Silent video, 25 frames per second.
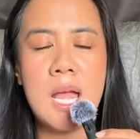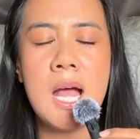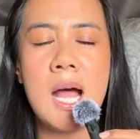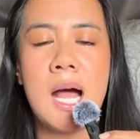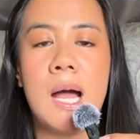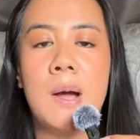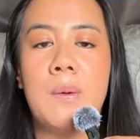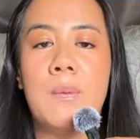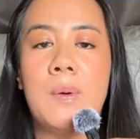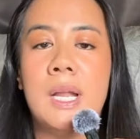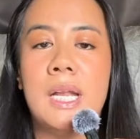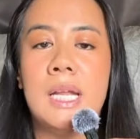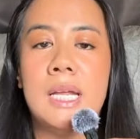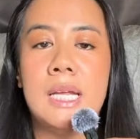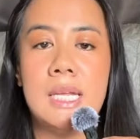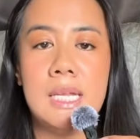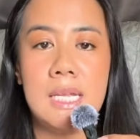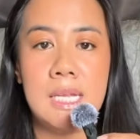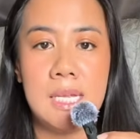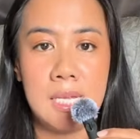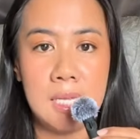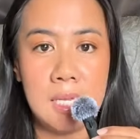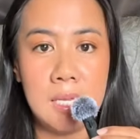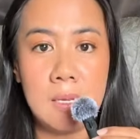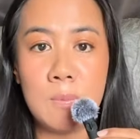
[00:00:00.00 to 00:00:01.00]
I want to
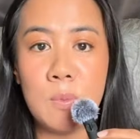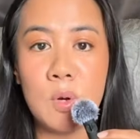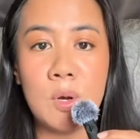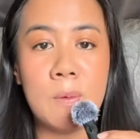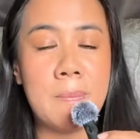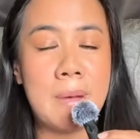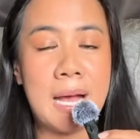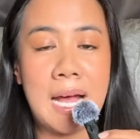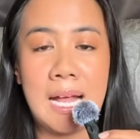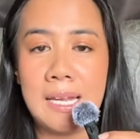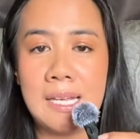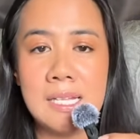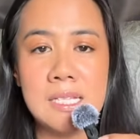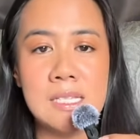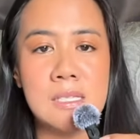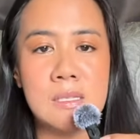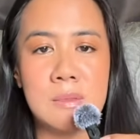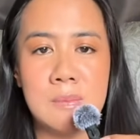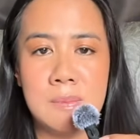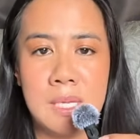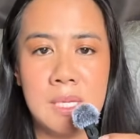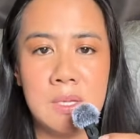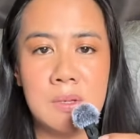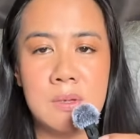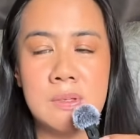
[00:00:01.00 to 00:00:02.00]
eat more balanced
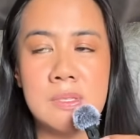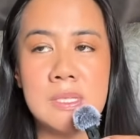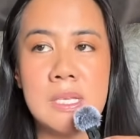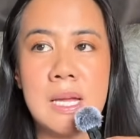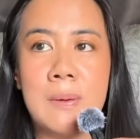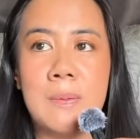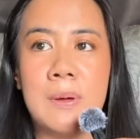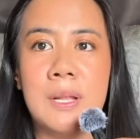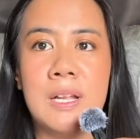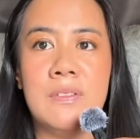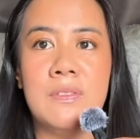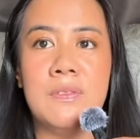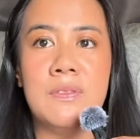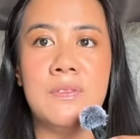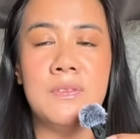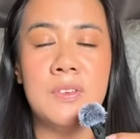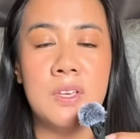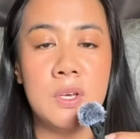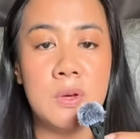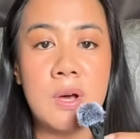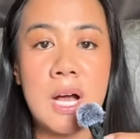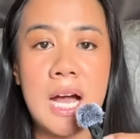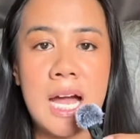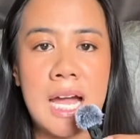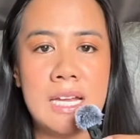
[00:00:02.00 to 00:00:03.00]
meals. I want to
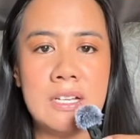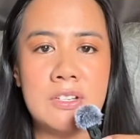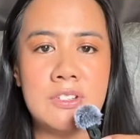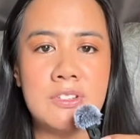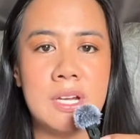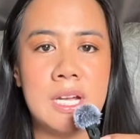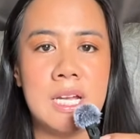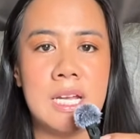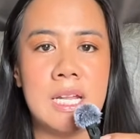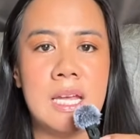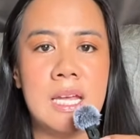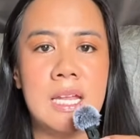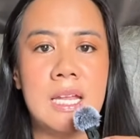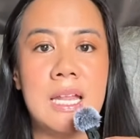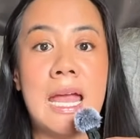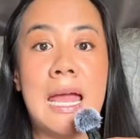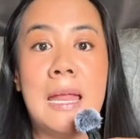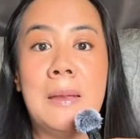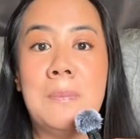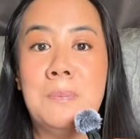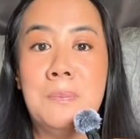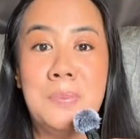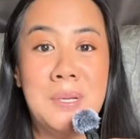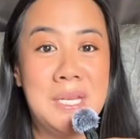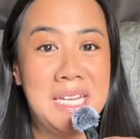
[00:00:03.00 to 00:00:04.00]
feel hydrated
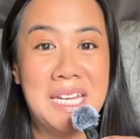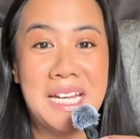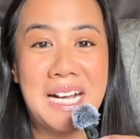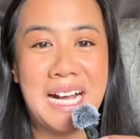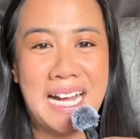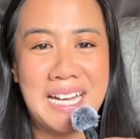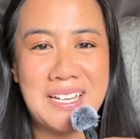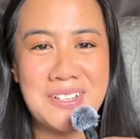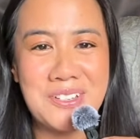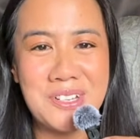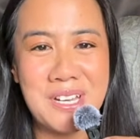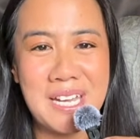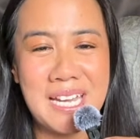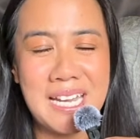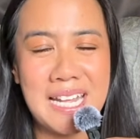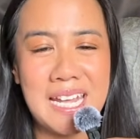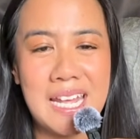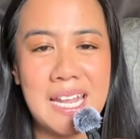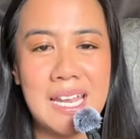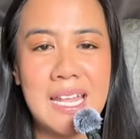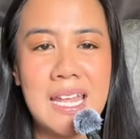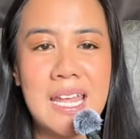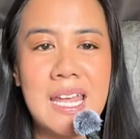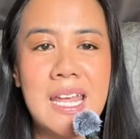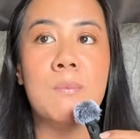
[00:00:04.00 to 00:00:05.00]
and be
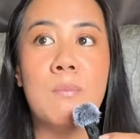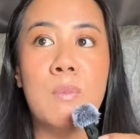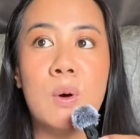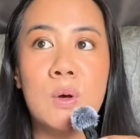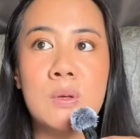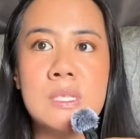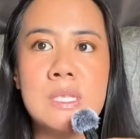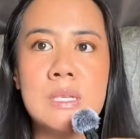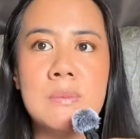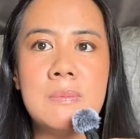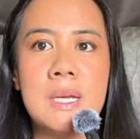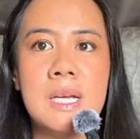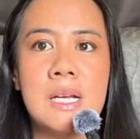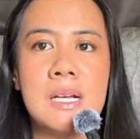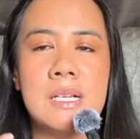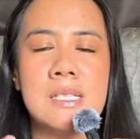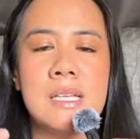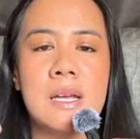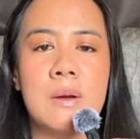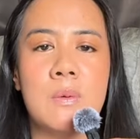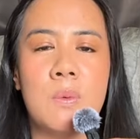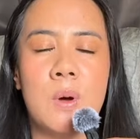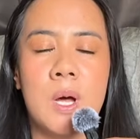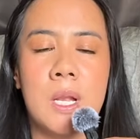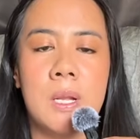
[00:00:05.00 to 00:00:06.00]
hydrated, mostly because
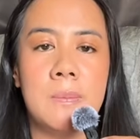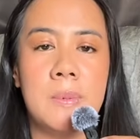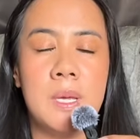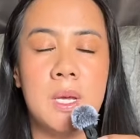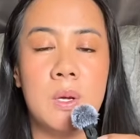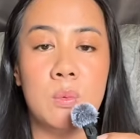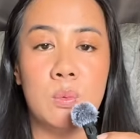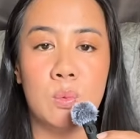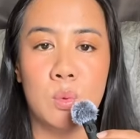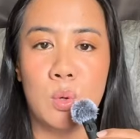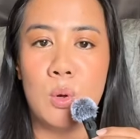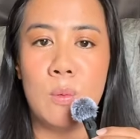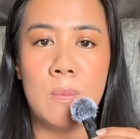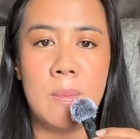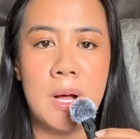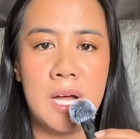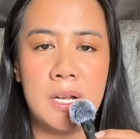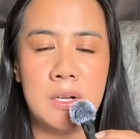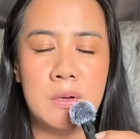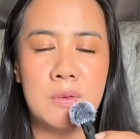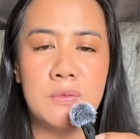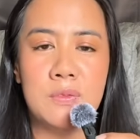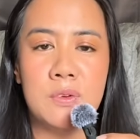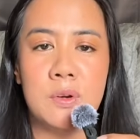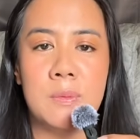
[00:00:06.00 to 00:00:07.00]
I want to be a role
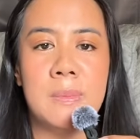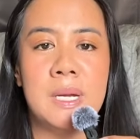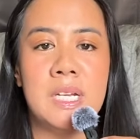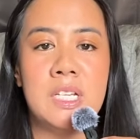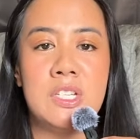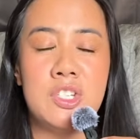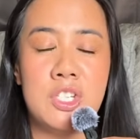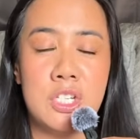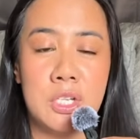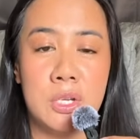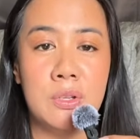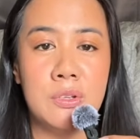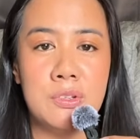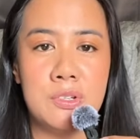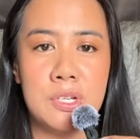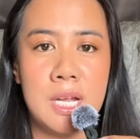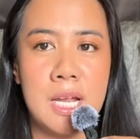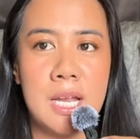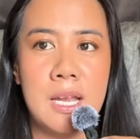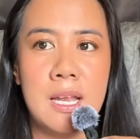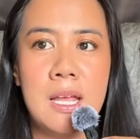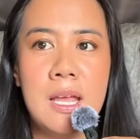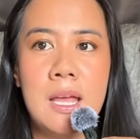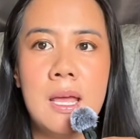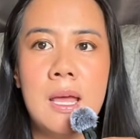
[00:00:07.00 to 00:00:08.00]
model for my
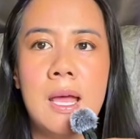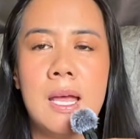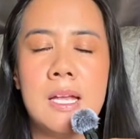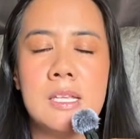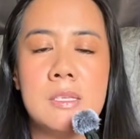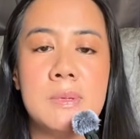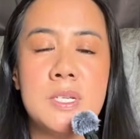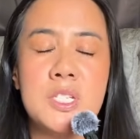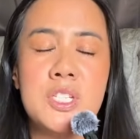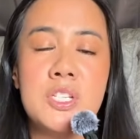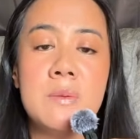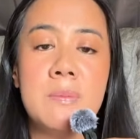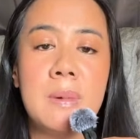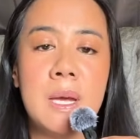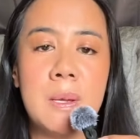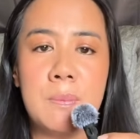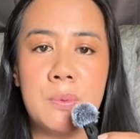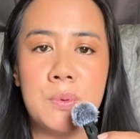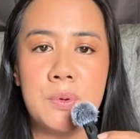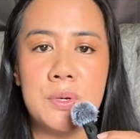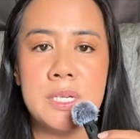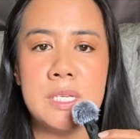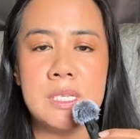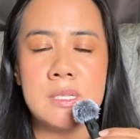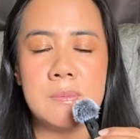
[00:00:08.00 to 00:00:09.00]
children, especially my
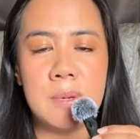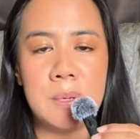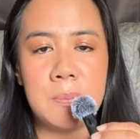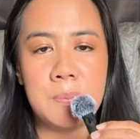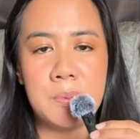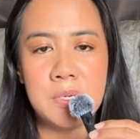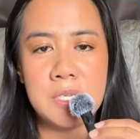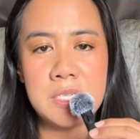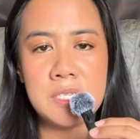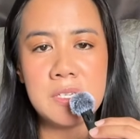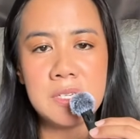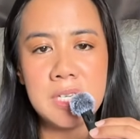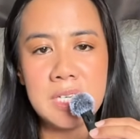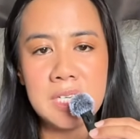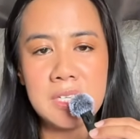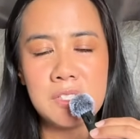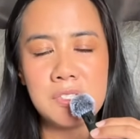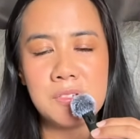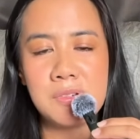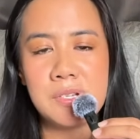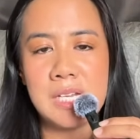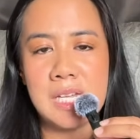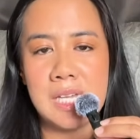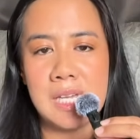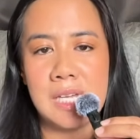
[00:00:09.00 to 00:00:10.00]
boys. My boys are getting
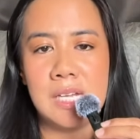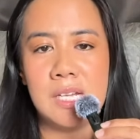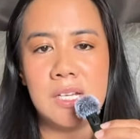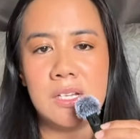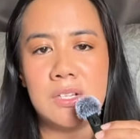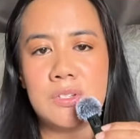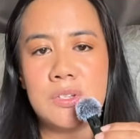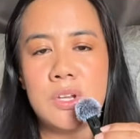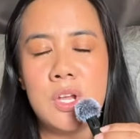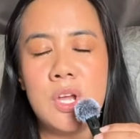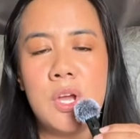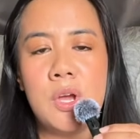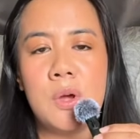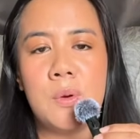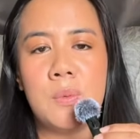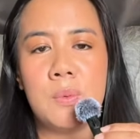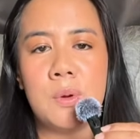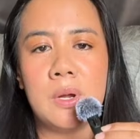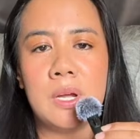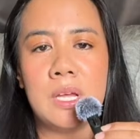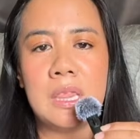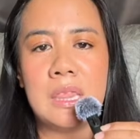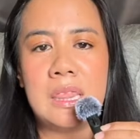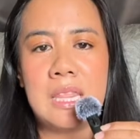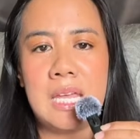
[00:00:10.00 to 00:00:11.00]
to an age
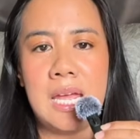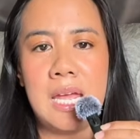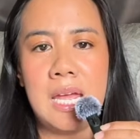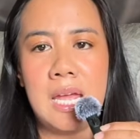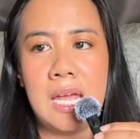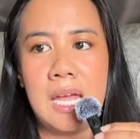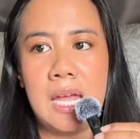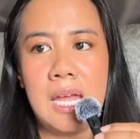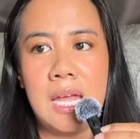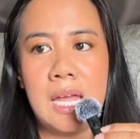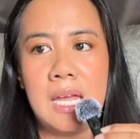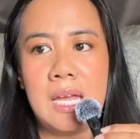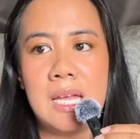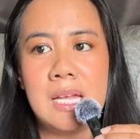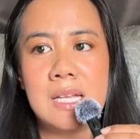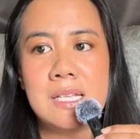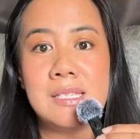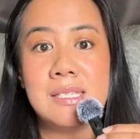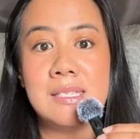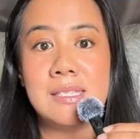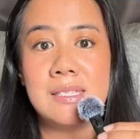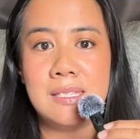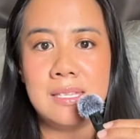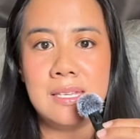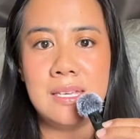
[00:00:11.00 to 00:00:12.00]
where they
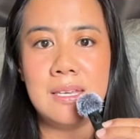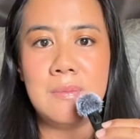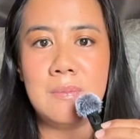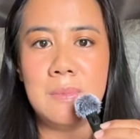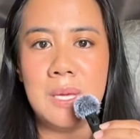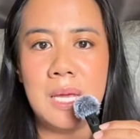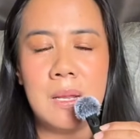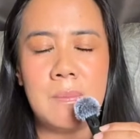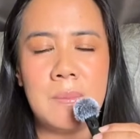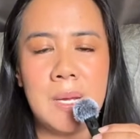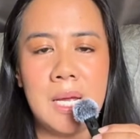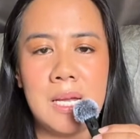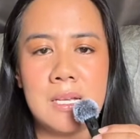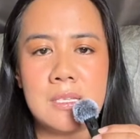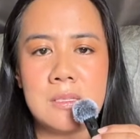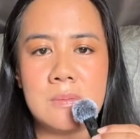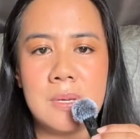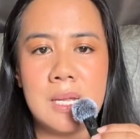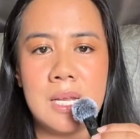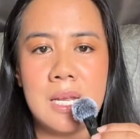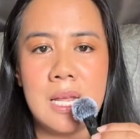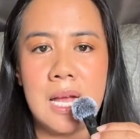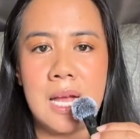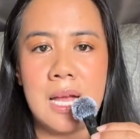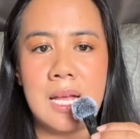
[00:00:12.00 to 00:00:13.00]
see me and my
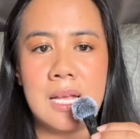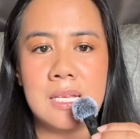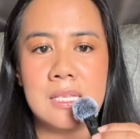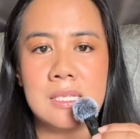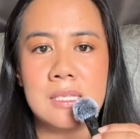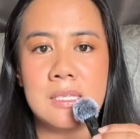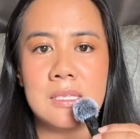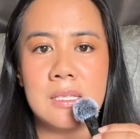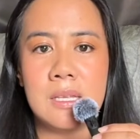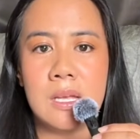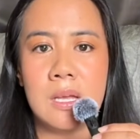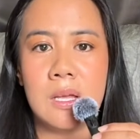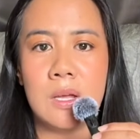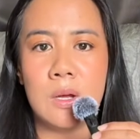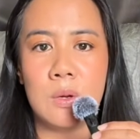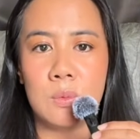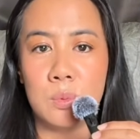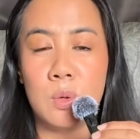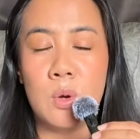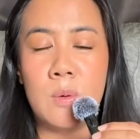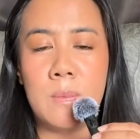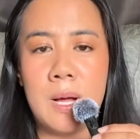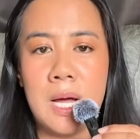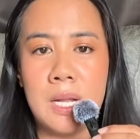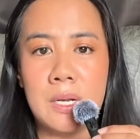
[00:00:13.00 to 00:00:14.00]
husband as a
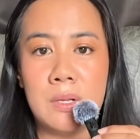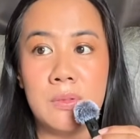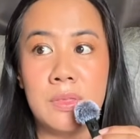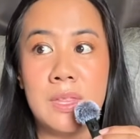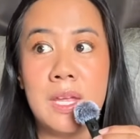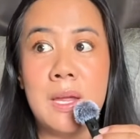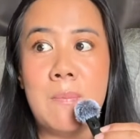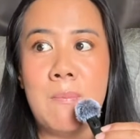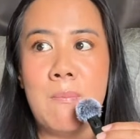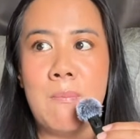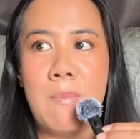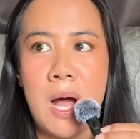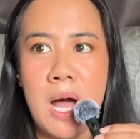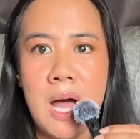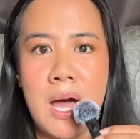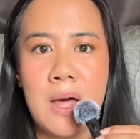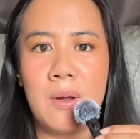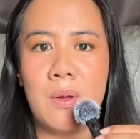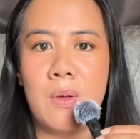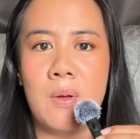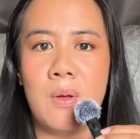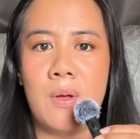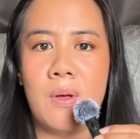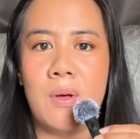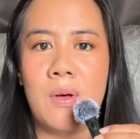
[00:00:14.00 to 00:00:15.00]
role model. They
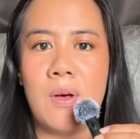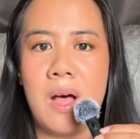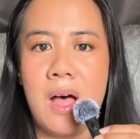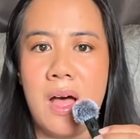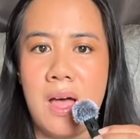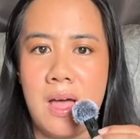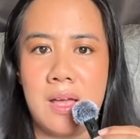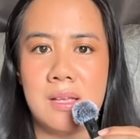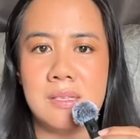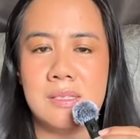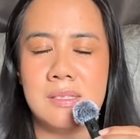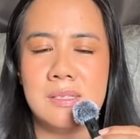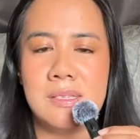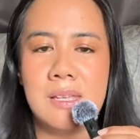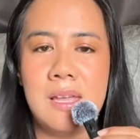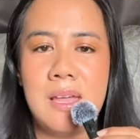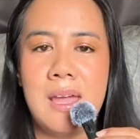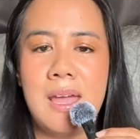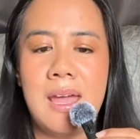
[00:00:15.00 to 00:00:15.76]
model us.